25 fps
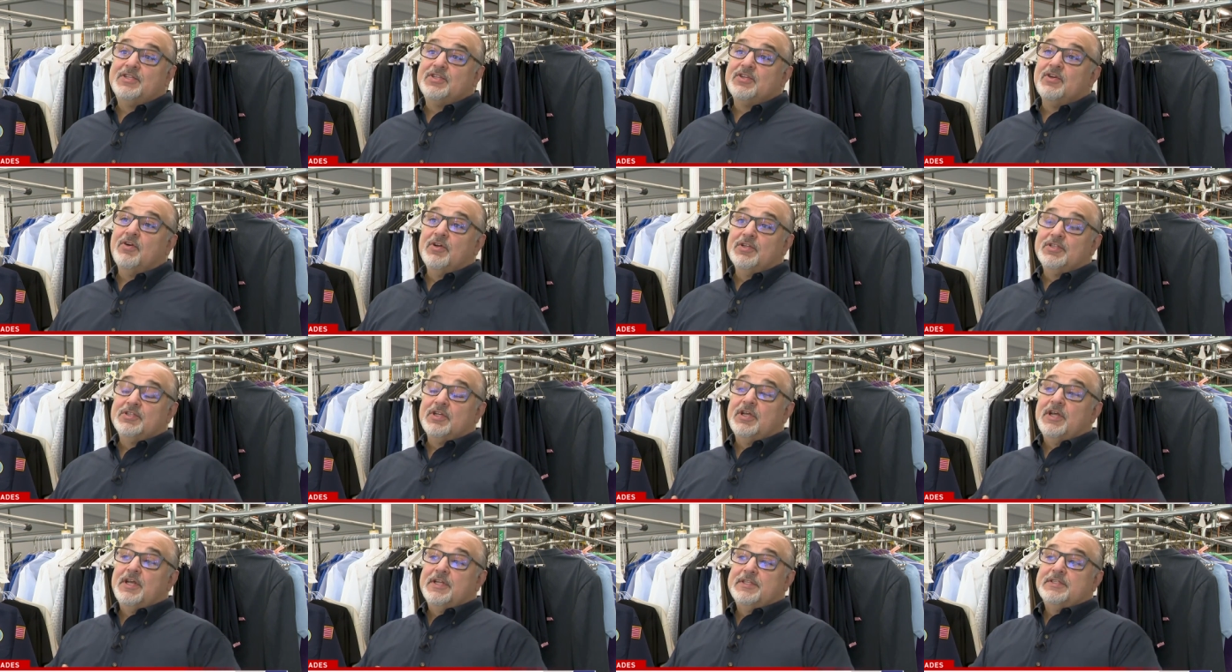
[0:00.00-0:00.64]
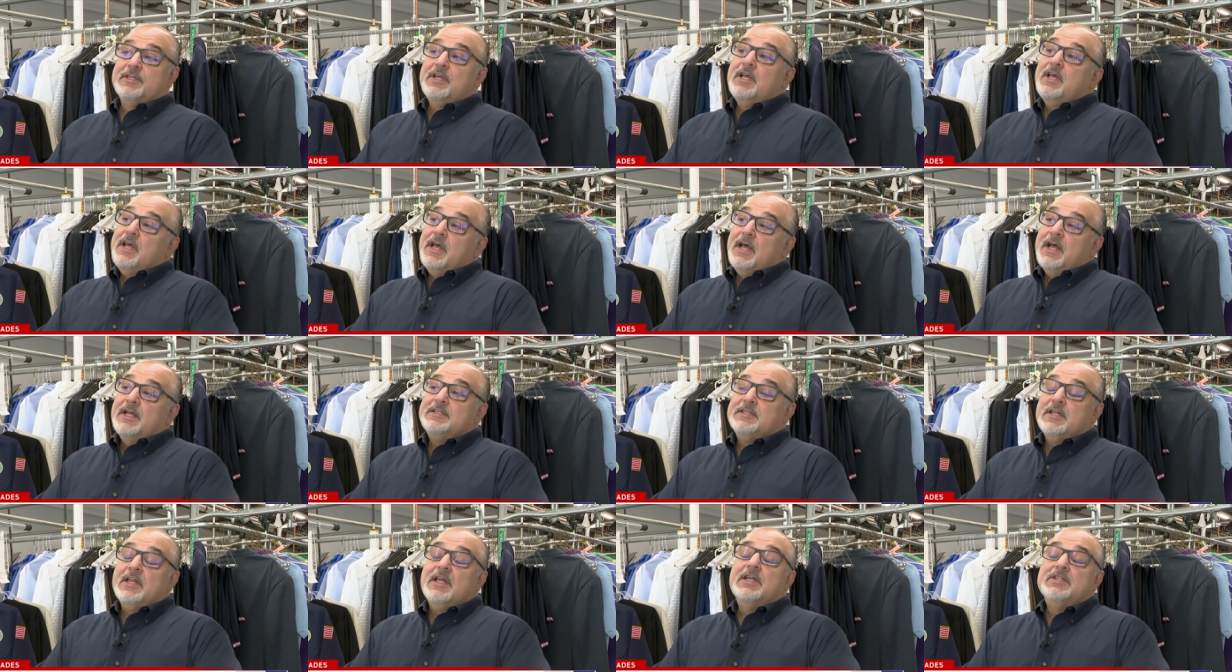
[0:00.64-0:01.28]
So it's a, it's,
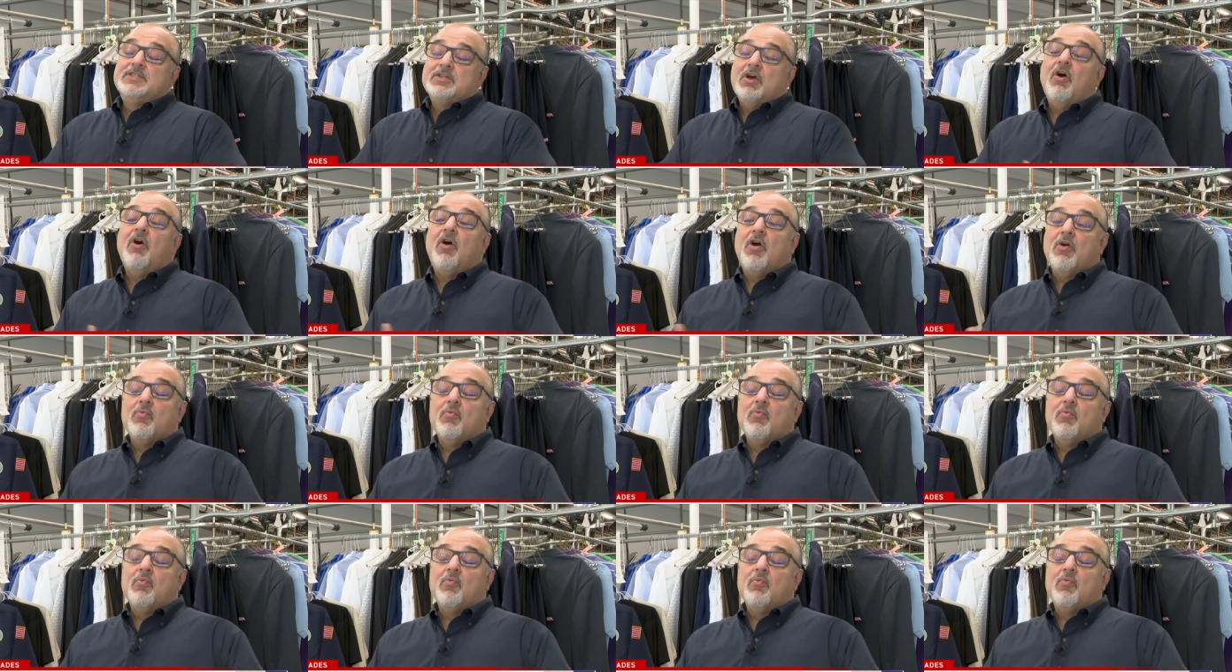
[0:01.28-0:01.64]
it's a, it's a hard